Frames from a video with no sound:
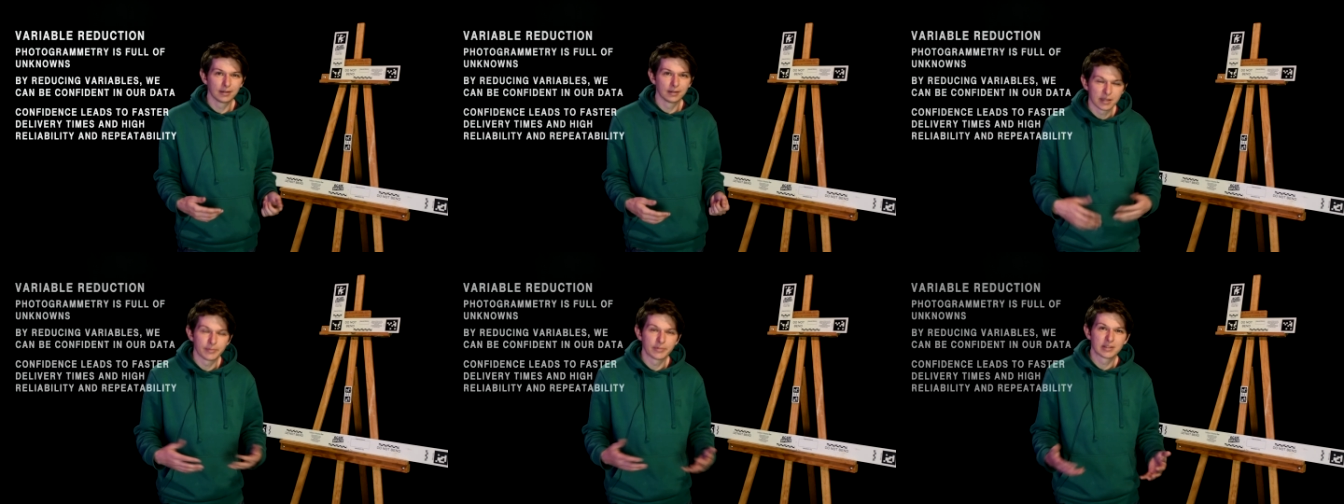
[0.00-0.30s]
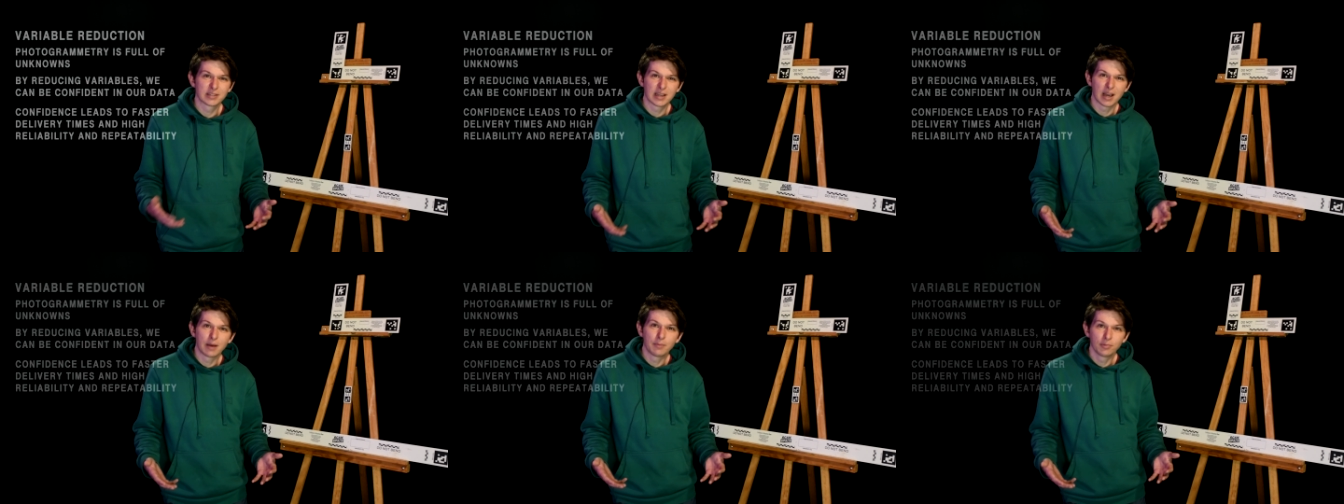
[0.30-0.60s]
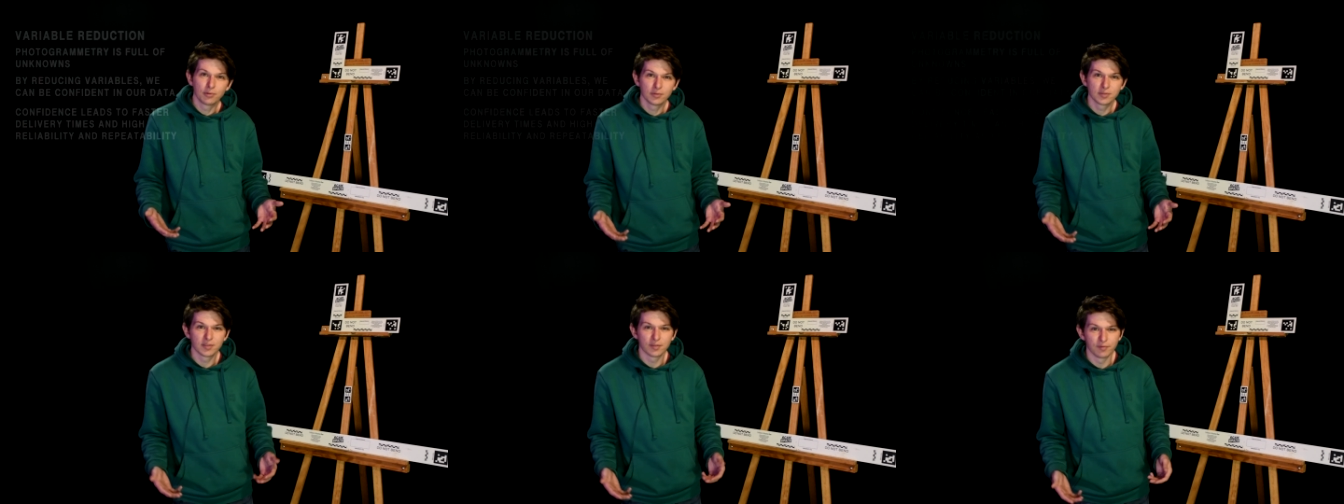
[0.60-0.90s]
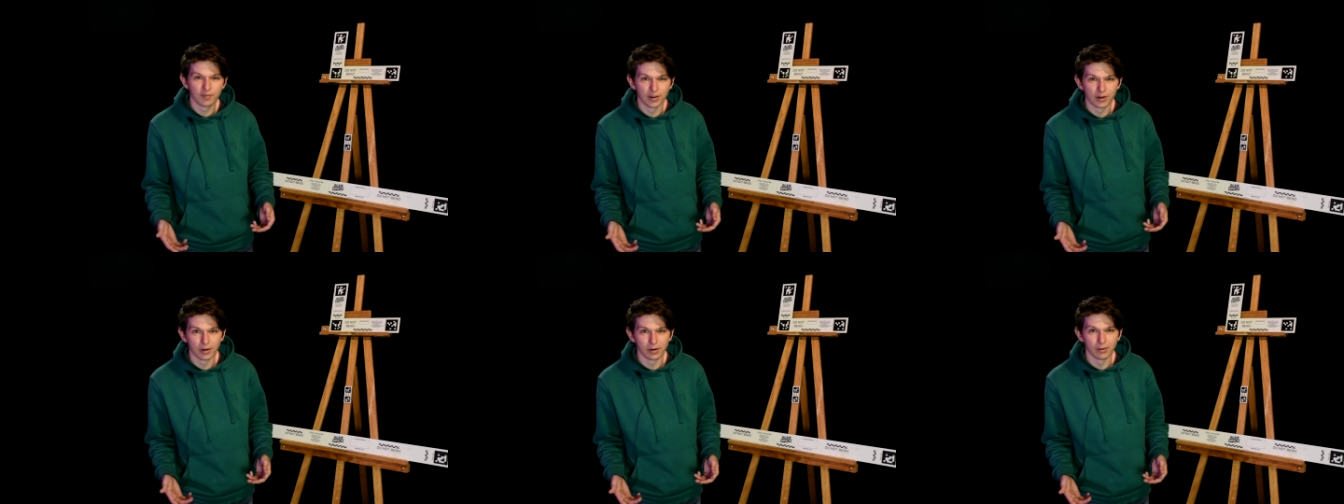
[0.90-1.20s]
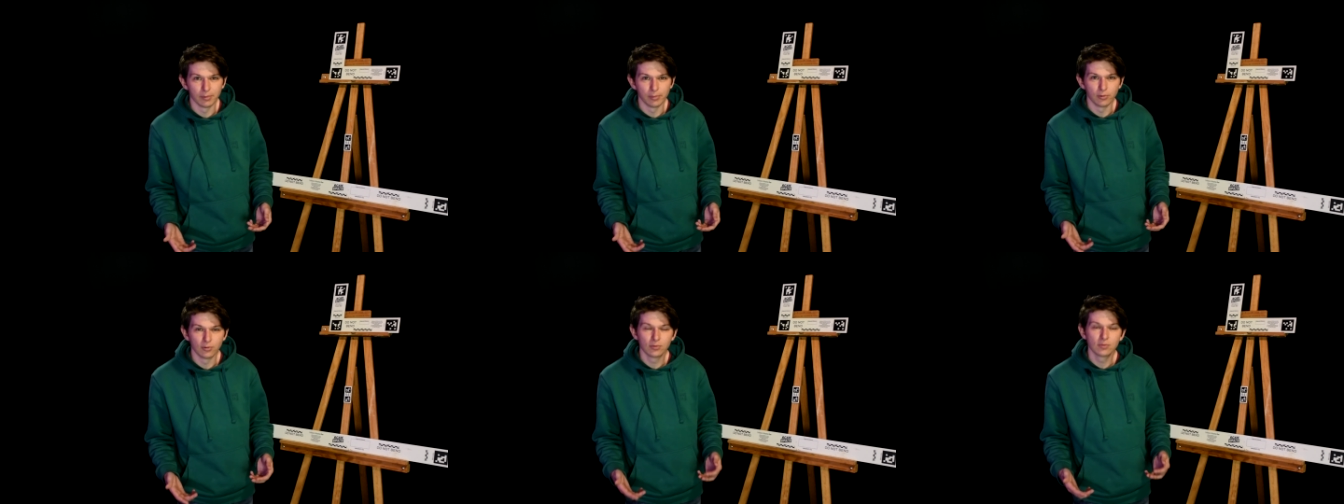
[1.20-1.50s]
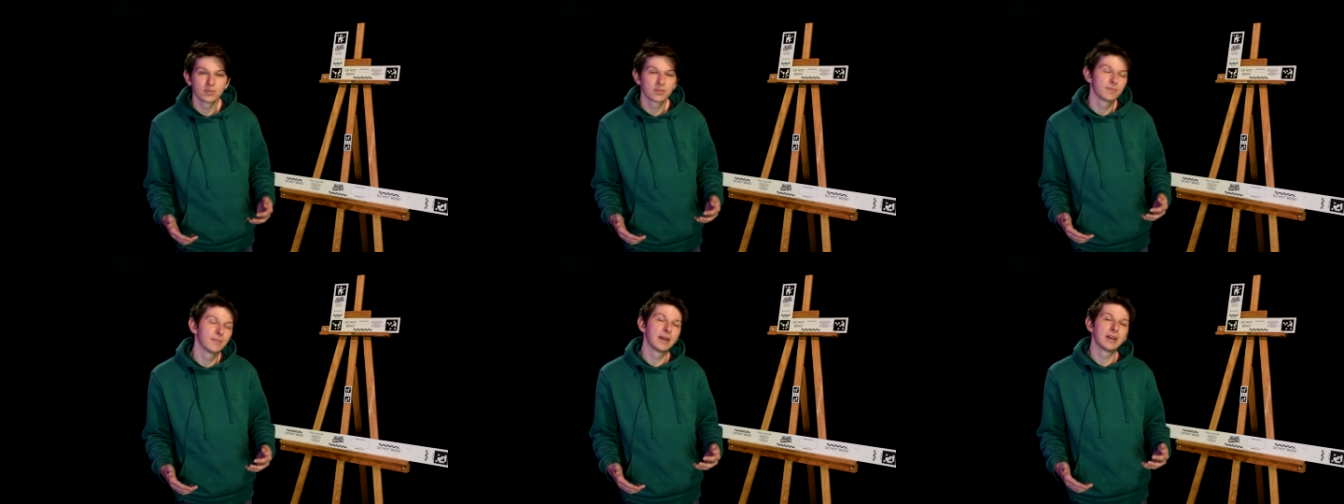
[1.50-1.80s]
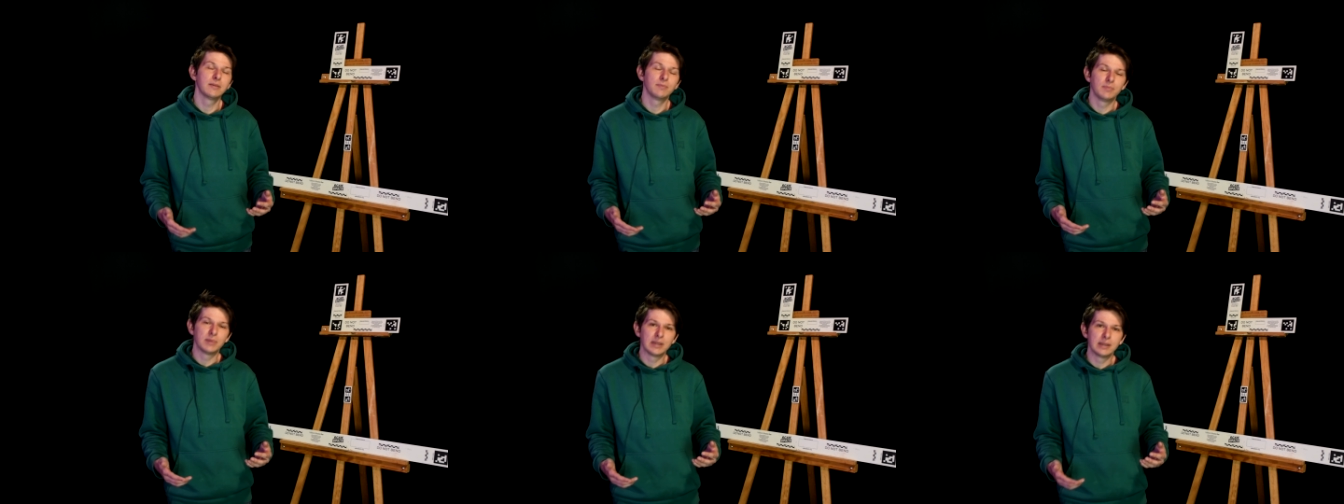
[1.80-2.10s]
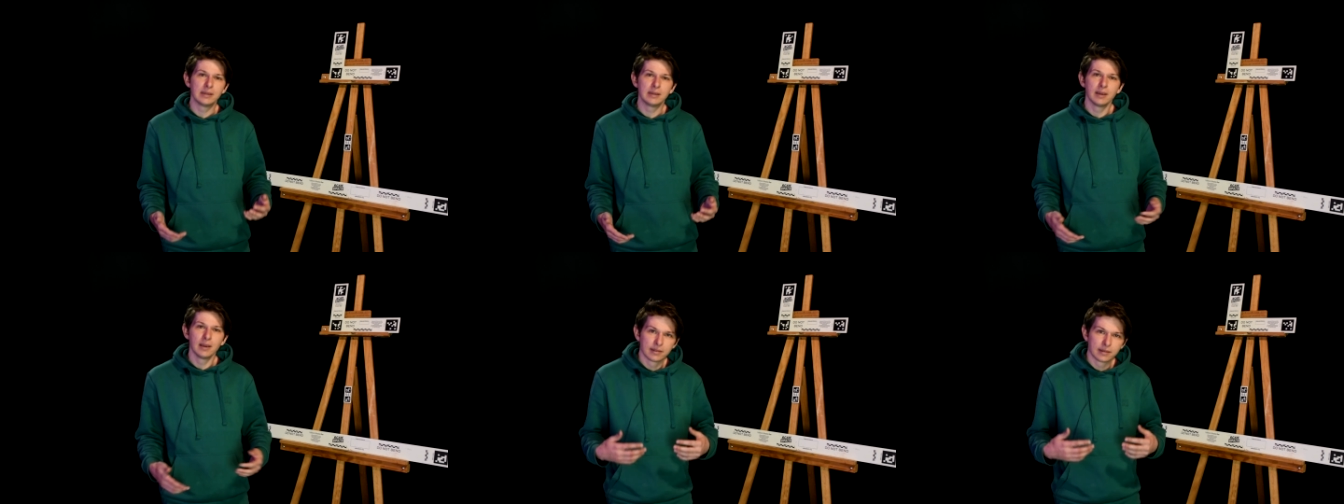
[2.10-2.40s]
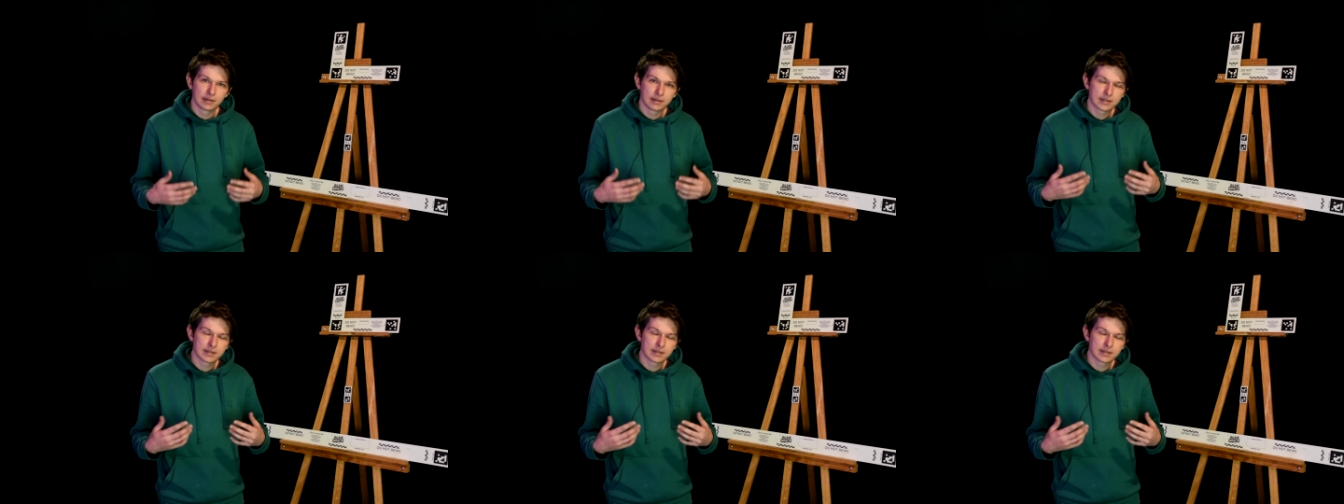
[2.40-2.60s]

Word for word: Some examples of variables may be the